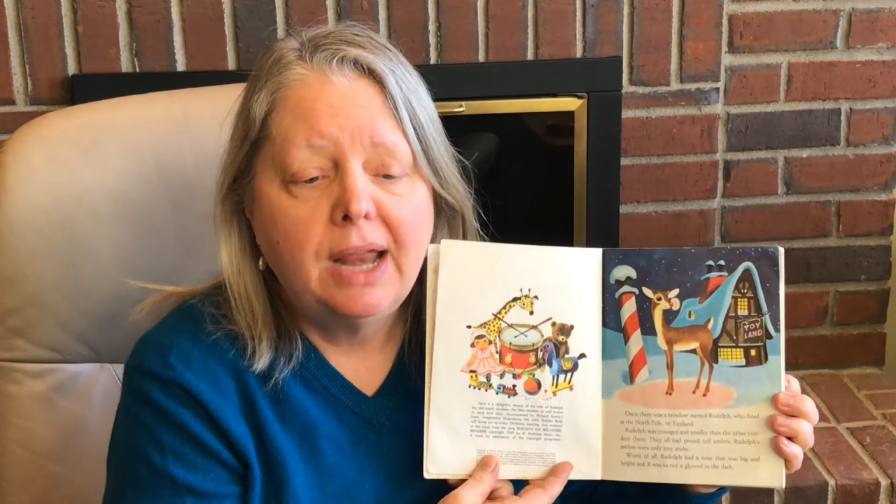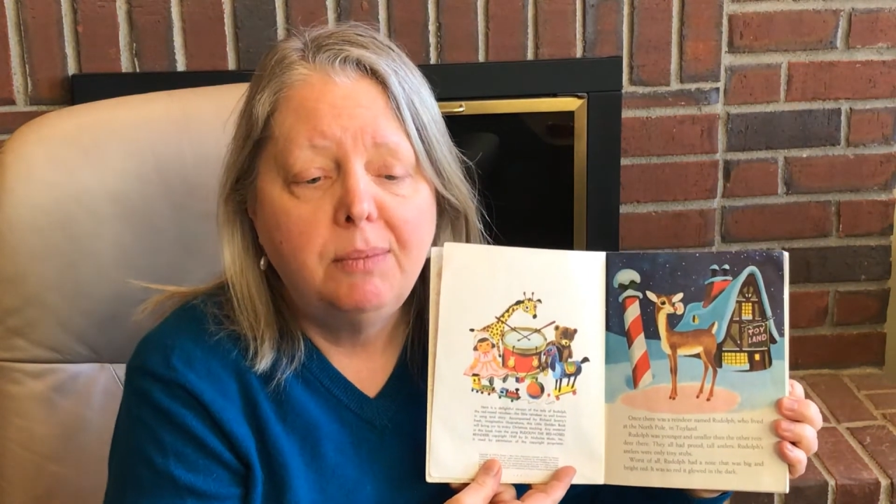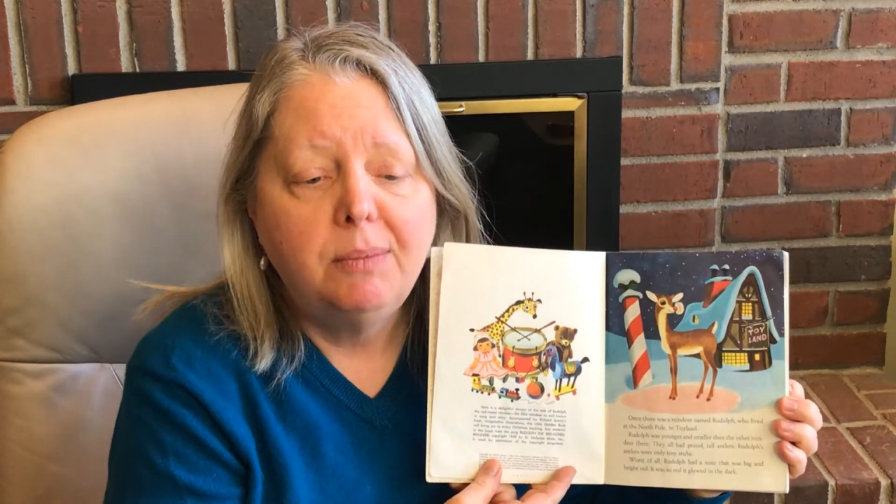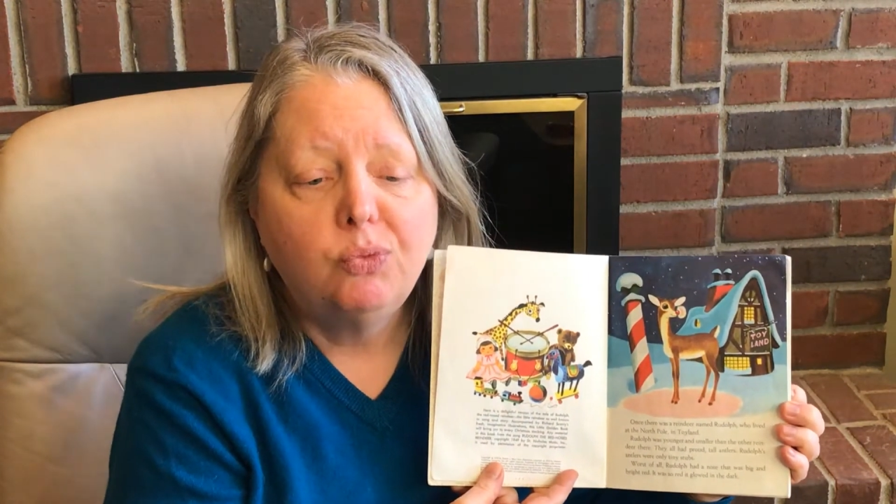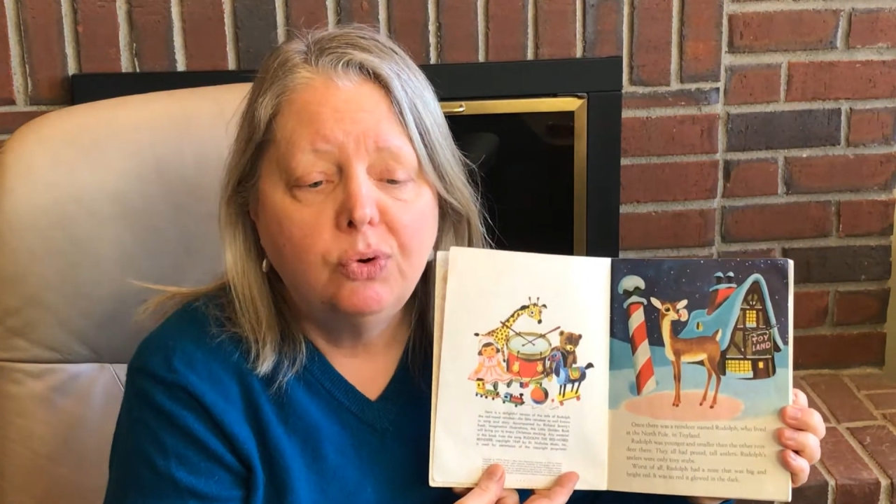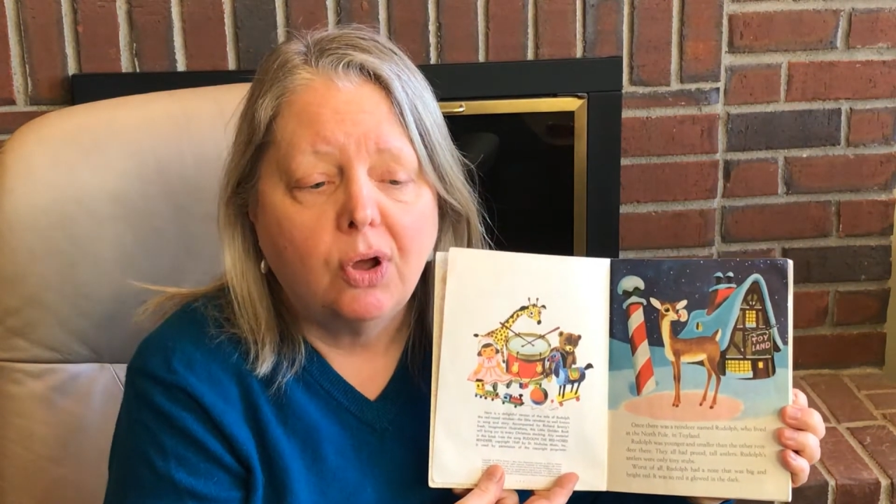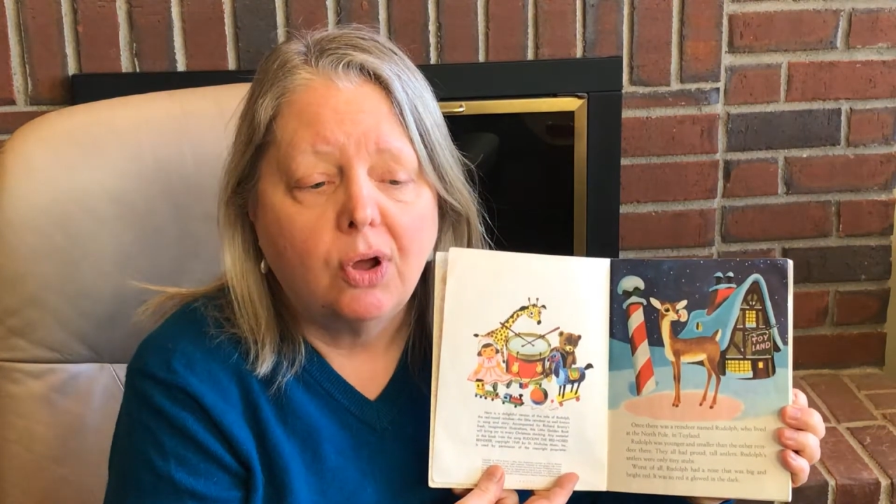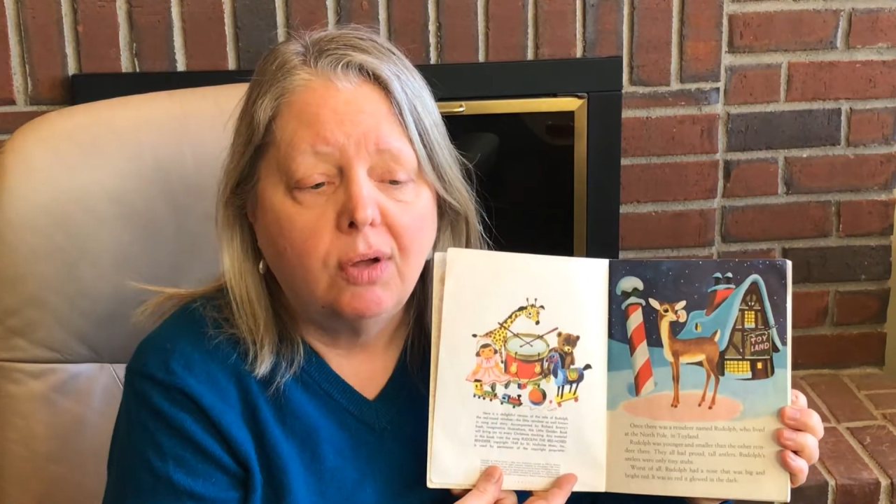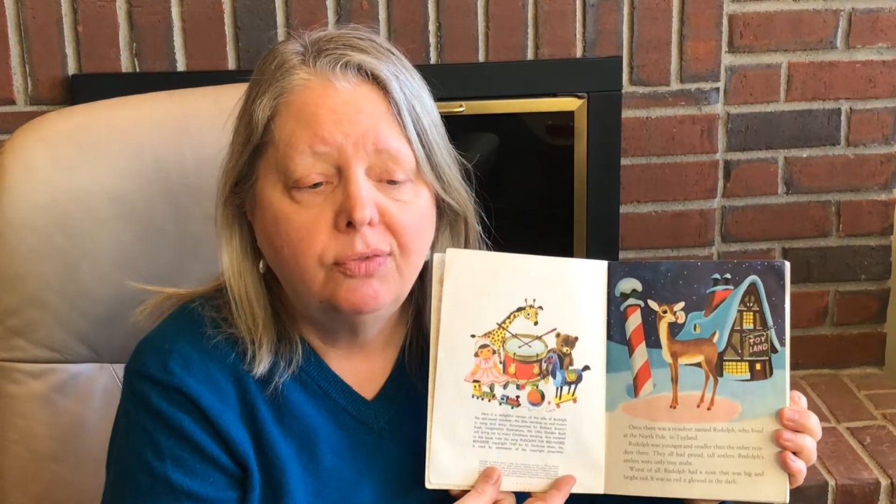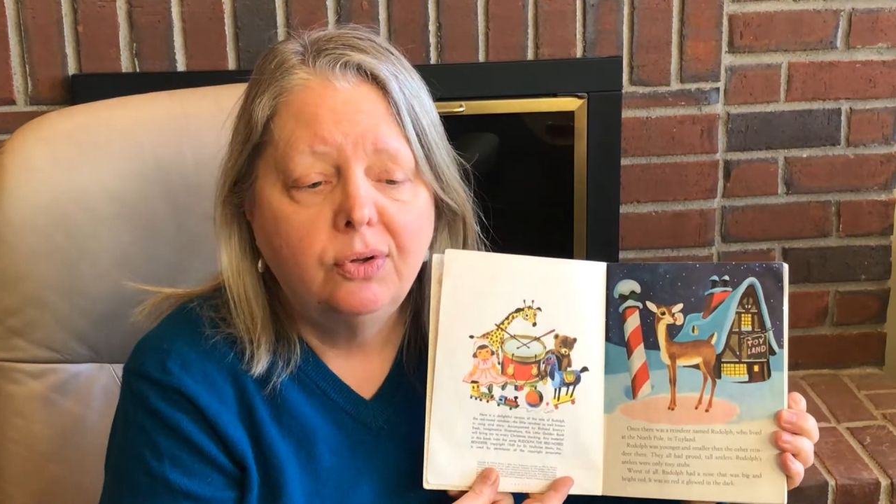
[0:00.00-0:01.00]
named
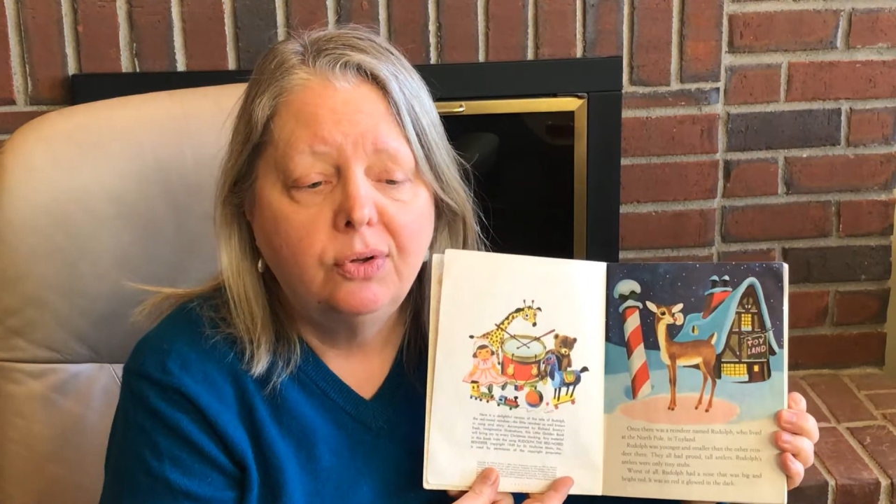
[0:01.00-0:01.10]
Rudolph